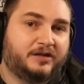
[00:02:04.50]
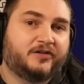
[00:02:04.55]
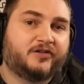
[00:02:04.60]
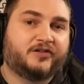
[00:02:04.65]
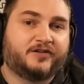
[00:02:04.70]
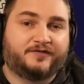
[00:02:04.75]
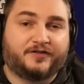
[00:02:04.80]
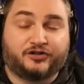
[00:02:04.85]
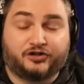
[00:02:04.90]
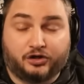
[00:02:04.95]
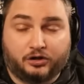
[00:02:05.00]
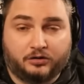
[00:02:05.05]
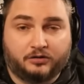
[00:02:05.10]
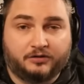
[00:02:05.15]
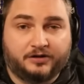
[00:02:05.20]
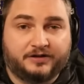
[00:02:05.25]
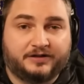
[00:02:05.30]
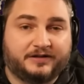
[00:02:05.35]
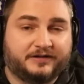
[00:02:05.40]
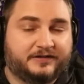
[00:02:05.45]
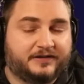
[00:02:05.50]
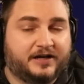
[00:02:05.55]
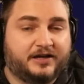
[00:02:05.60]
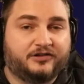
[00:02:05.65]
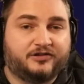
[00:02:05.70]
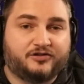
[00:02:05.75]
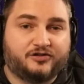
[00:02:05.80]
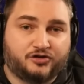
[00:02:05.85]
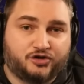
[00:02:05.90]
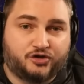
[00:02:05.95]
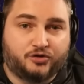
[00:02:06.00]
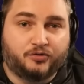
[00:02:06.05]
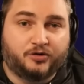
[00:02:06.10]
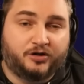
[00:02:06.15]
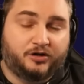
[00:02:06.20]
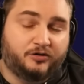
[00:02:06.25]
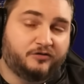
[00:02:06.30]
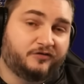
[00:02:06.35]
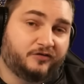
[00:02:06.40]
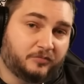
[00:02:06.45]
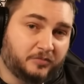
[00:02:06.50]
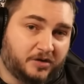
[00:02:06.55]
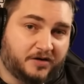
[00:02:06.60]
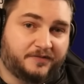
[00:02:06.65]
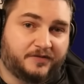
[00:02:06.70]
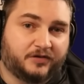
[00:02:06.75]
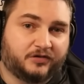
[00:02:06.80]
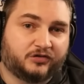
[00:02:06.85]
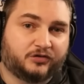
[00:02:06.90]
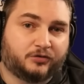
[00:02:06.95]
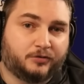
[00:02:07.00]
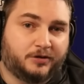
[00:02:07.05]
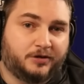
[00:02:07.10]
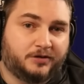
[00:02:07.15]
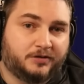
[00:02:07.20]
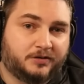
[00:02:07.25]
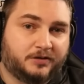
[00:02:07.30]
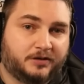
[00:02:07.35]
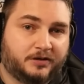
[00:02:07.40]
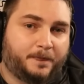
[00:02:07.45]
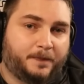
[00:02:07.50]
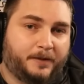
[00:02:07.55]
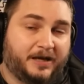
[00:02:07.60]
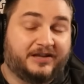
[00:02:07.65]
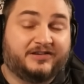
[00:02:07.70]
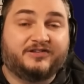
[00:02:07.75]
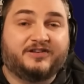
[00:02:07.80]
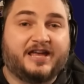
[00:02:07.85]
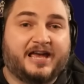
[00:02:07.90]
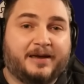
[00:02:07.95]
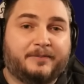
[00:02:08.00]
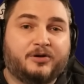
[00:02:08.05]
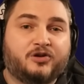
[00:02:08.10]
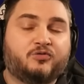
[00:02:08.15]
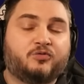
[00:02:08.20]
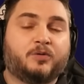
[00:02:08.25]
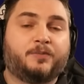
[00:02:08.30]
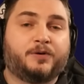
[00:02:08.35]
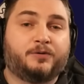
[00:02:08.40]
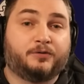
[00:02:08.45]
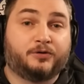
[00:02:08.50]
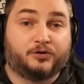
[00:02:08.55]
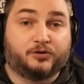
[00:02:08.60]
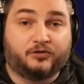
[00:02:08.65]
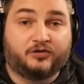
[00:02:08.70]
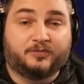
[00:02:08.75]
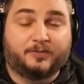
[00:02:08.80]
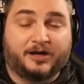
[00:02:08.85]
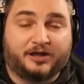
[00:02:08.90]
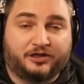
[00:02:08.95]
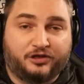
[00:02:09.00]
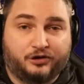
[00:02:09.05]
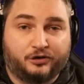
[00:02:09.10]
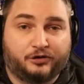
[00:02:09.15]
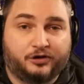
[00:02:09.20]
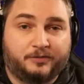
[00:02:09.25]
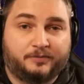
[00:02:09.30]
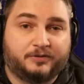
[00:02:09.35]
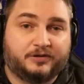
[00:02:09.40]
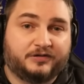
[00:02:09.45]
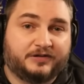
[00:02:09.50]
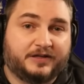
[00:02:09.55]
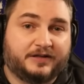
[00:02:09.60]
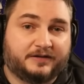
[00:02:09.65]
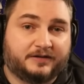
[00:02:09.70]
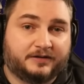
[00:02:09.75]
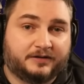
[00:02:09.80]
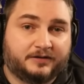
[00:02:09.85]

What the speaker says: if a turret decides to shoot at you from off the screen, its damage will be reduced by 30%.